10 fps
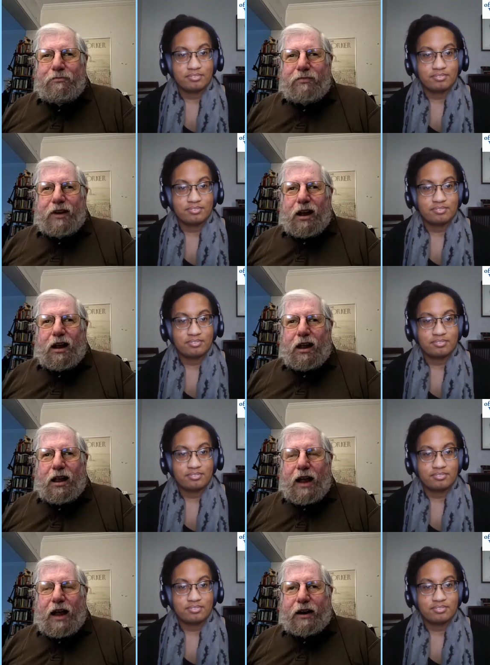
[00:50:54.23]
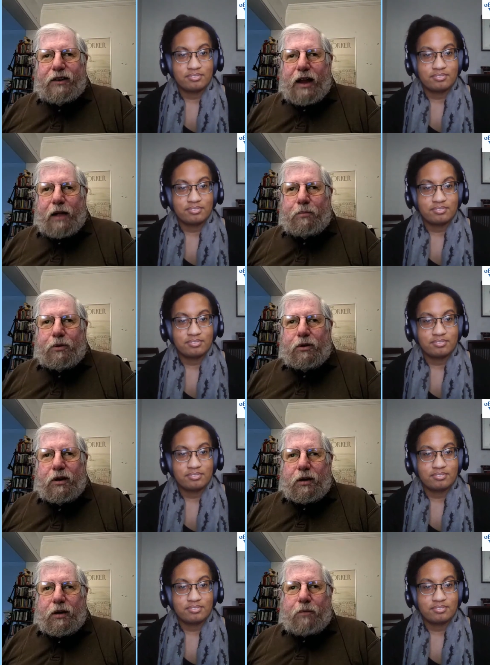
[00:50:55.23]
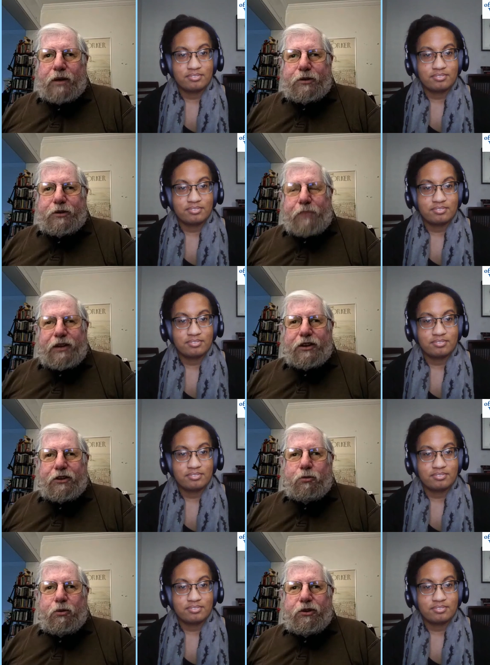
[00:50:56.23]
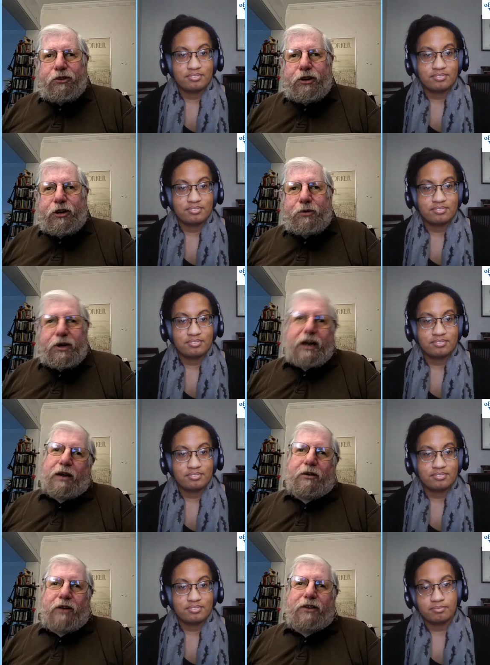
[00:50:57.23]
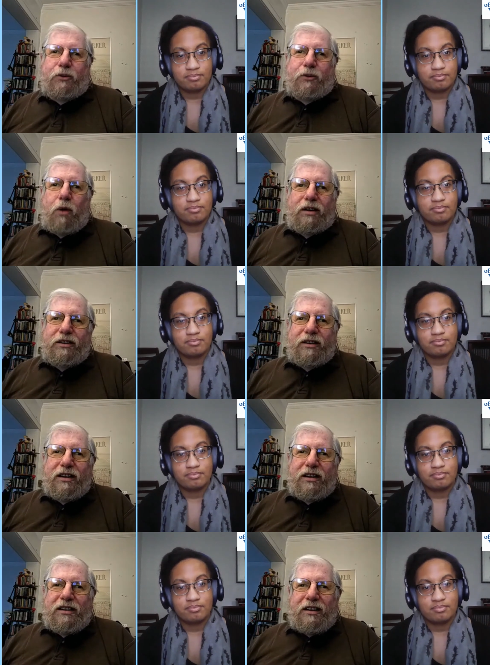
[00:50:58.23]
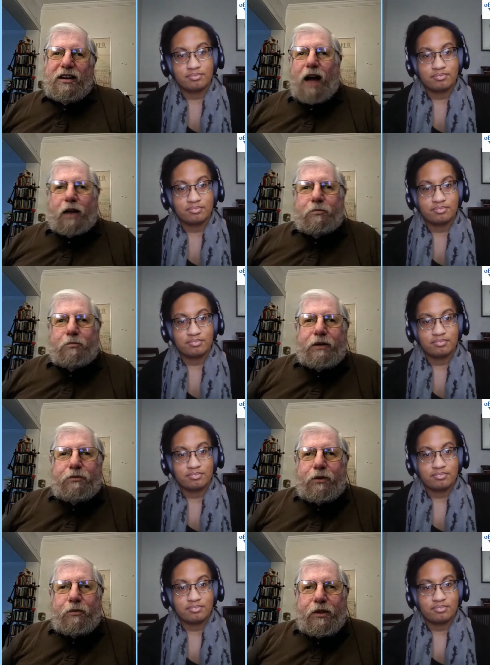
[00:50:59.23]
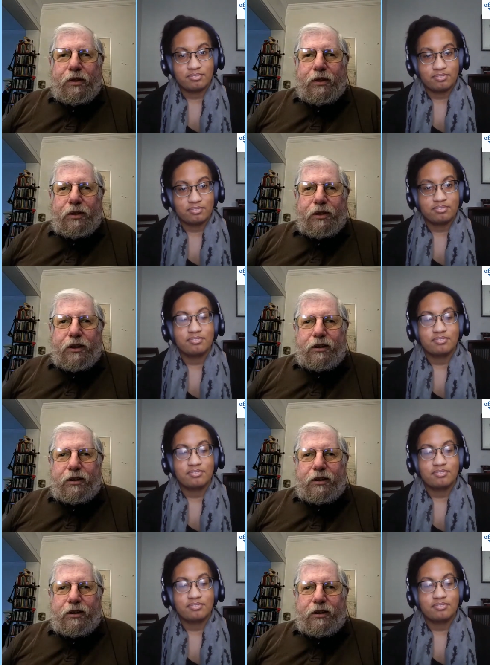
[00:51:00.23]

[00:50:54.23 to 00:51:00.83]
Speaker 1: uh, an example. But to me, this was unique. That's what got me from the